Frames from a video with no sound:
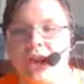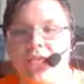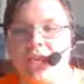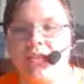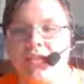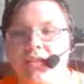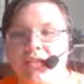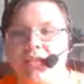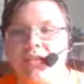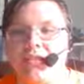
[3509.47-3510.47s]
have any
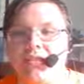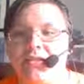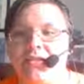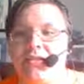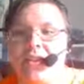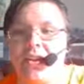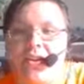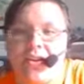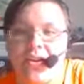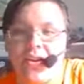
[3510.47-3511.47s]

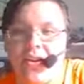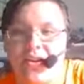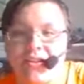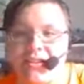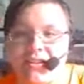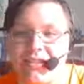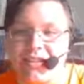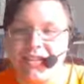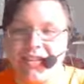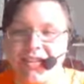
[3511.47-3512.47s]

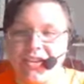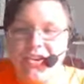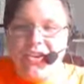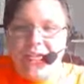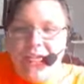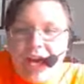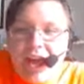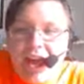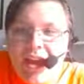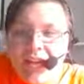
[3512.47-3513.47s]
honesty, you will
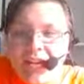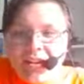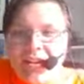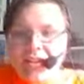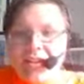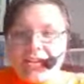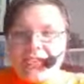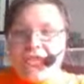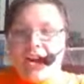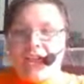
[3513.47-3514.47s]
end this
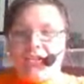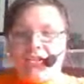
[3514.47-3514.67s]
rather